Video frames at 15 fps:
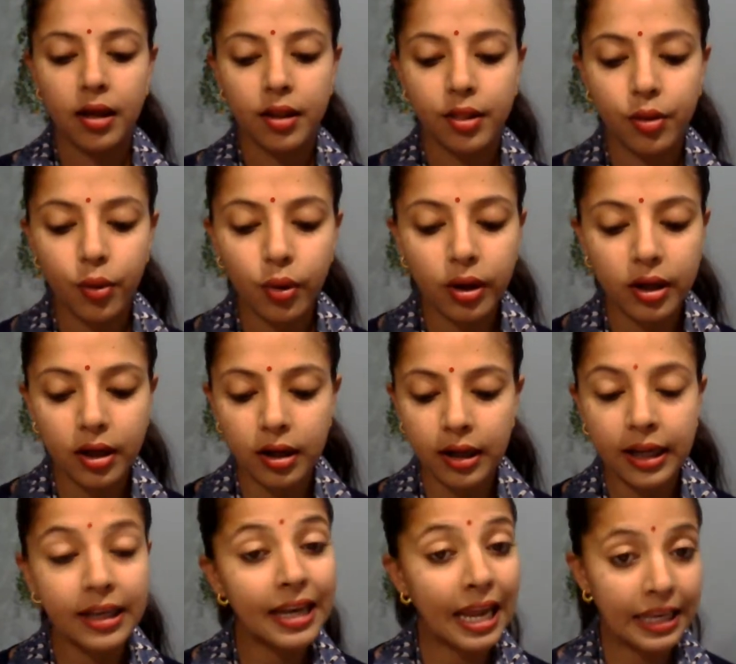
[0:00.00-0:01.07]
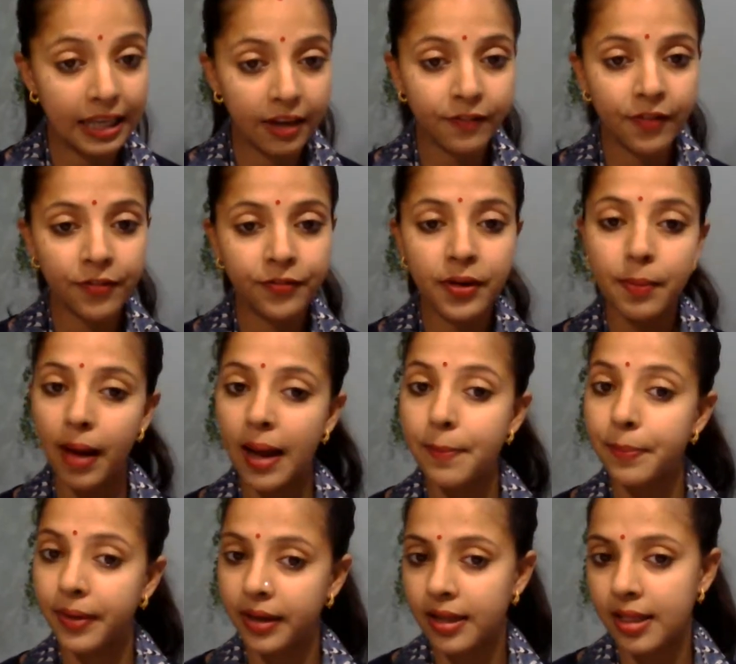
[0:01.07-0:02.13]
So, in 1950,
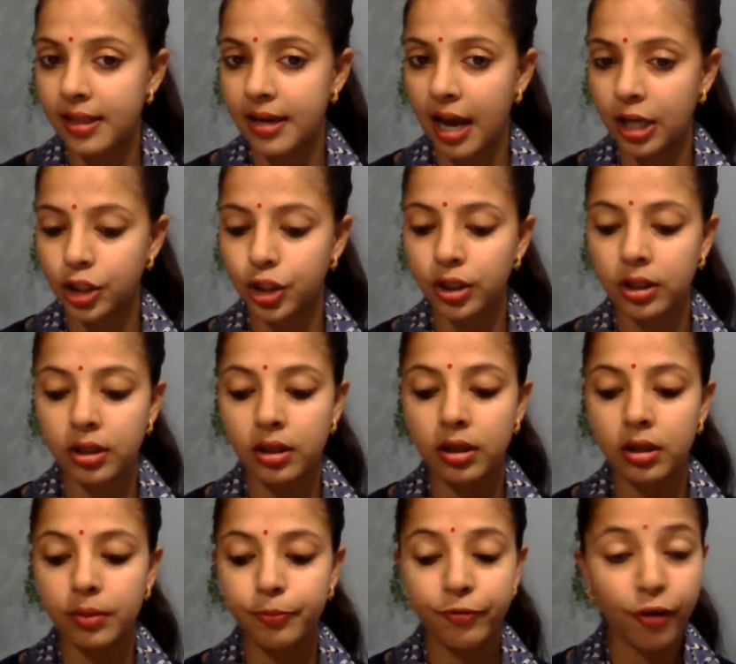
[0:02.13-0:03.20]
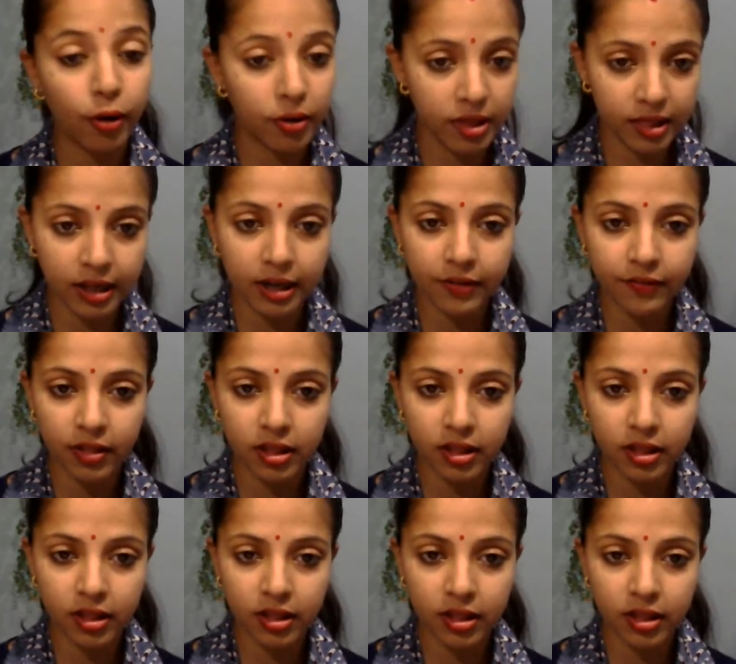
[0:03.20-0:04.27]
by P.D. Statue, the forest
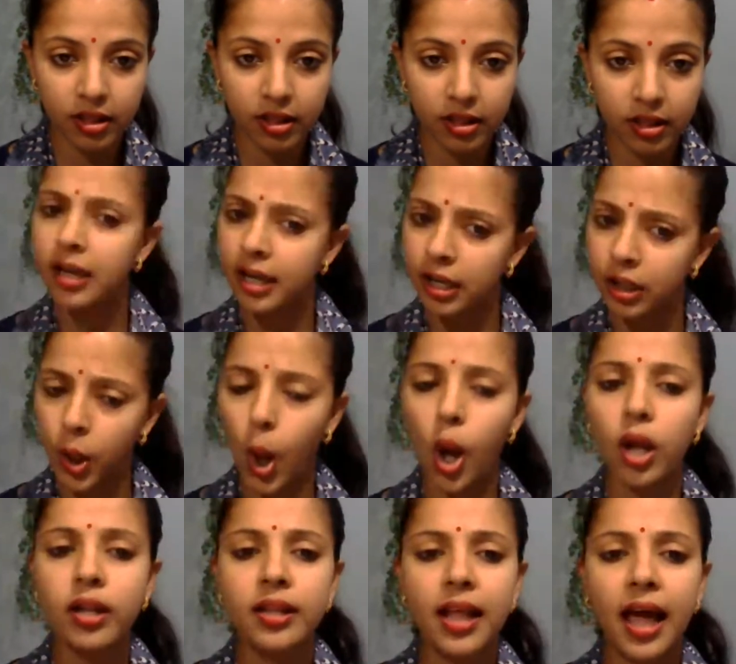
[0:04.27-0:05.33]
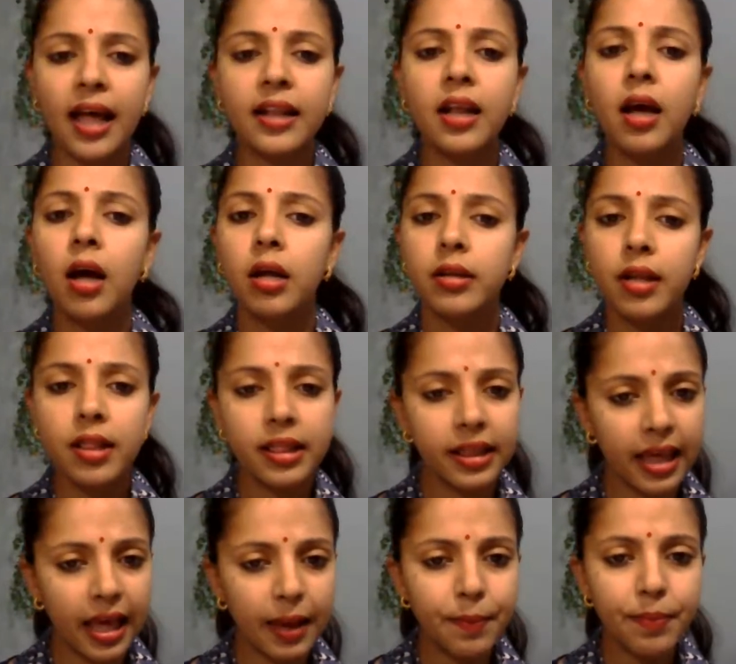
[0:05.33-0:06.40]
conservationist, he thought that this
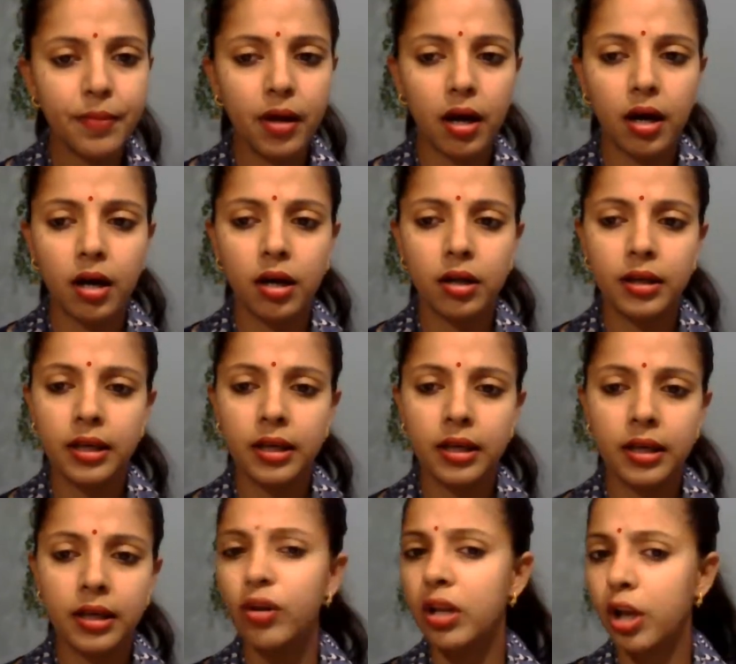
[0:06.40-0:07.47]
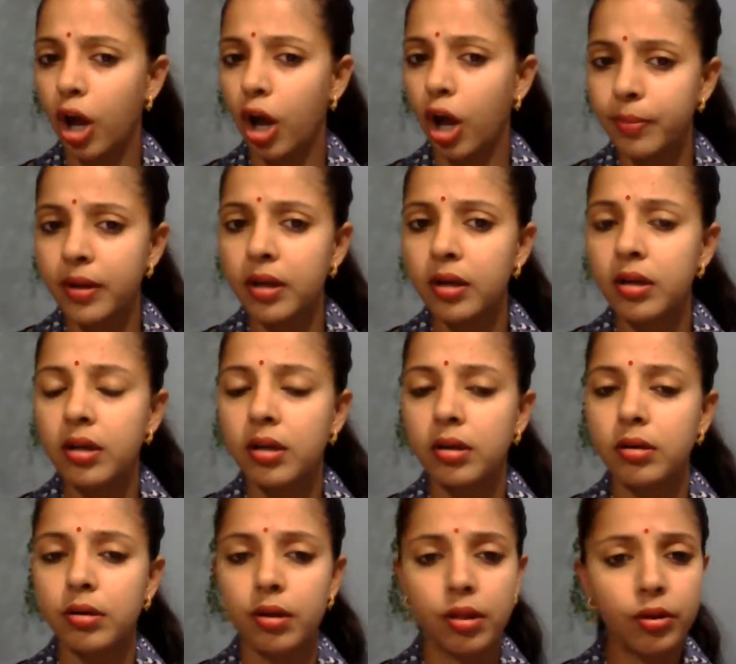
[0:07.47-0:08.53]
game name will not be a
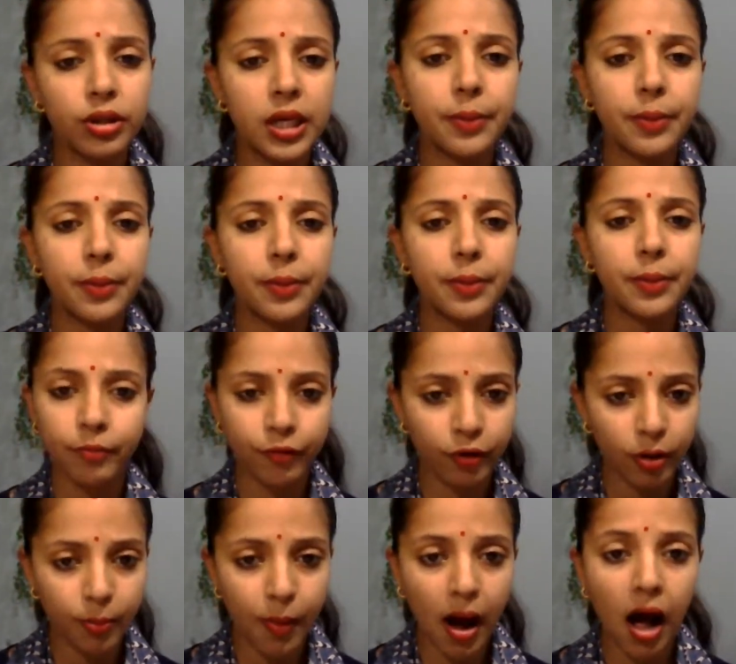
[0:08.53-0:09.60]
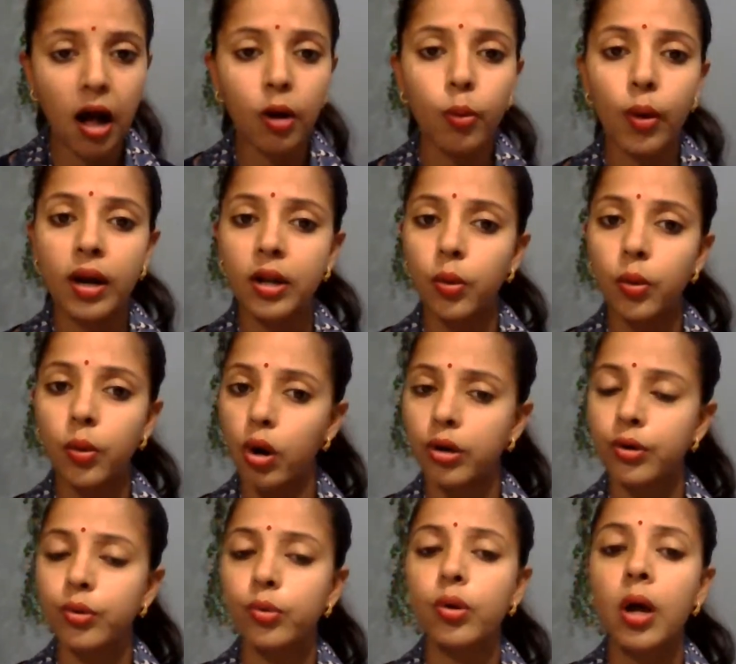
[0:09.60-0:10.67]
suitable name for a park where you want
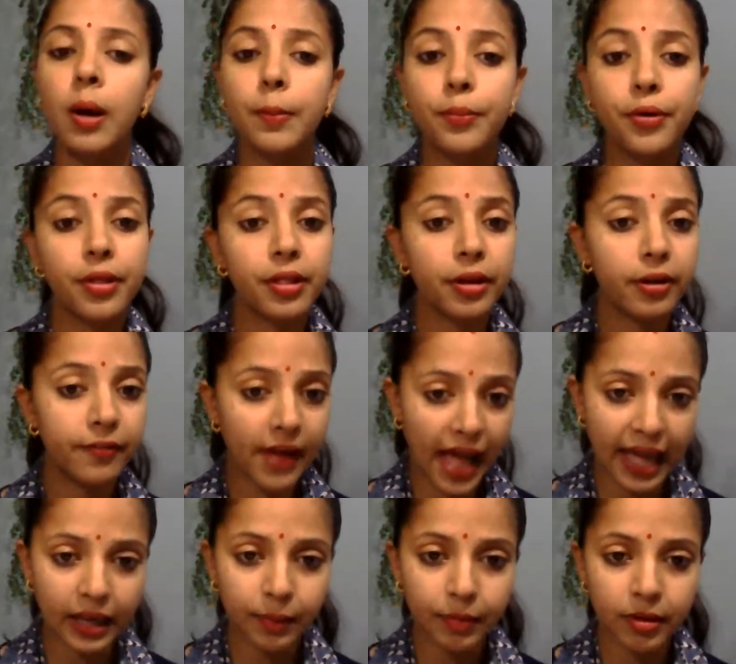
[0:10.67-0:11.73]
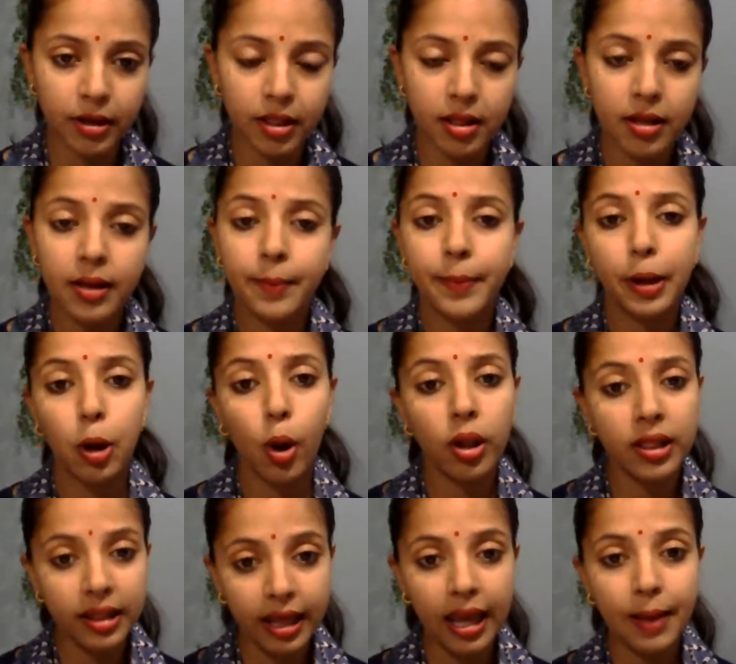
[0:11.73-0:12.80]
to preserve animals, because
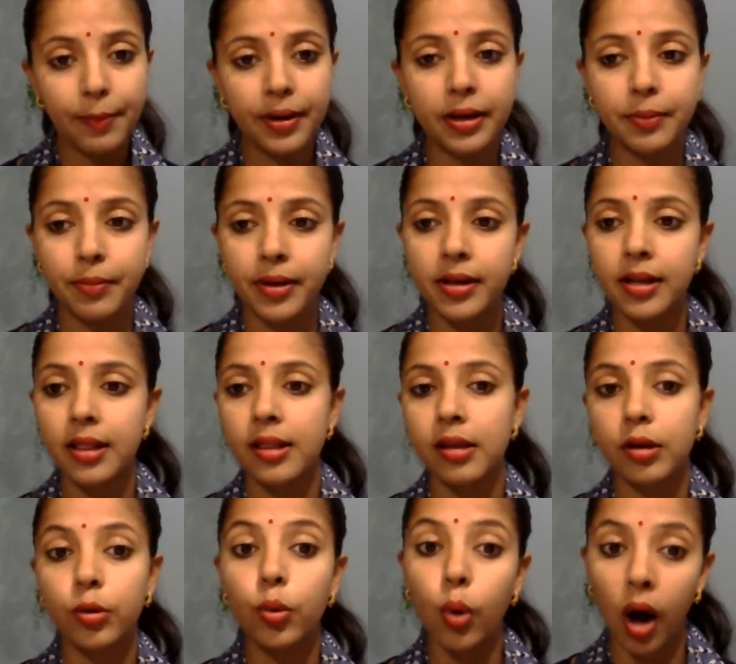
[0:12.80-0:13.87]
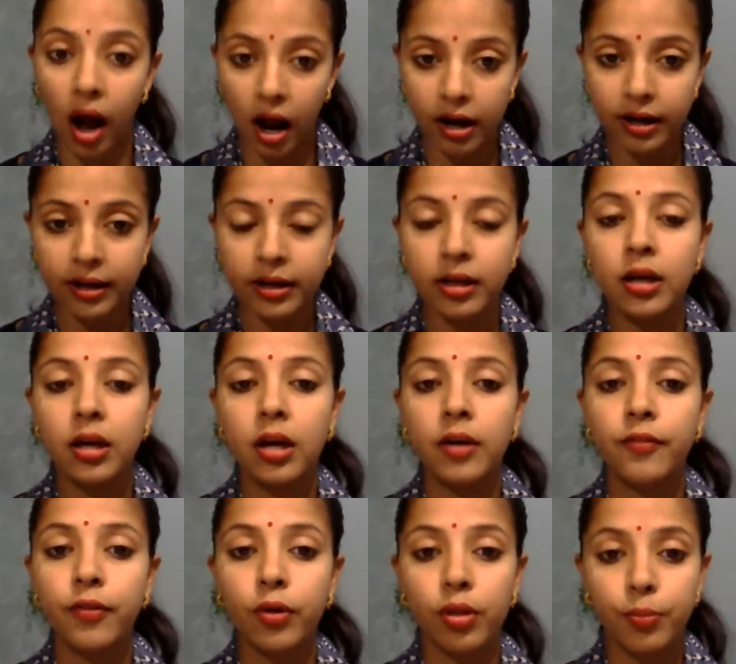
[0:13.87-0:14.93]
game it means to hunt
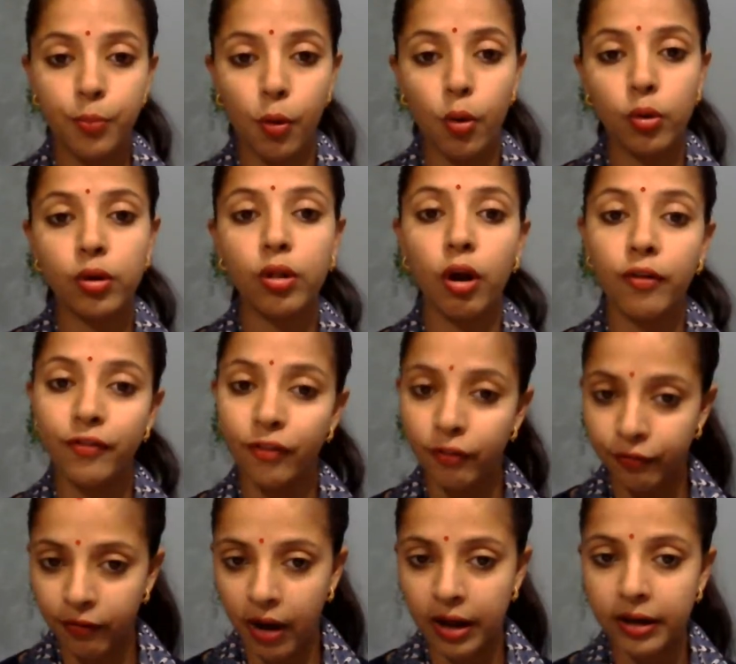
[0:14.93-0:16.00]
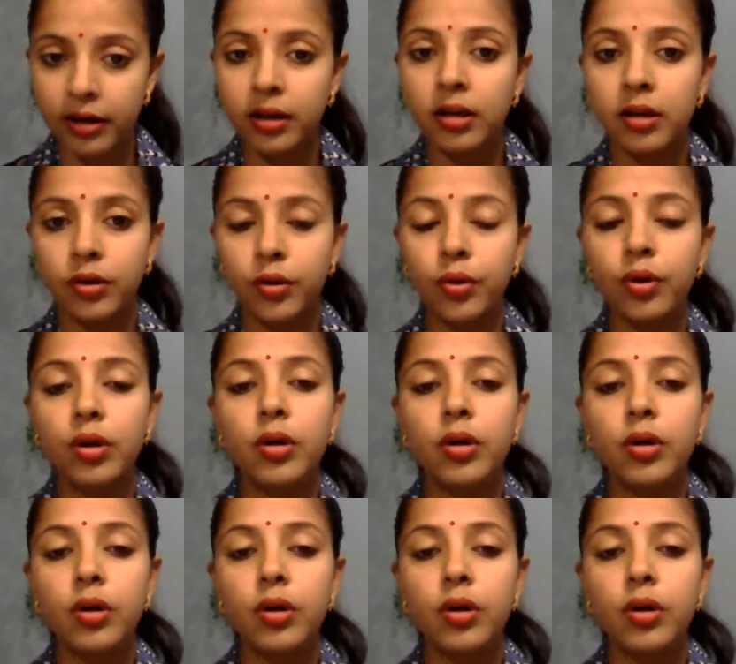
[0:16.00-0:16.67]
for sports or for fun, no?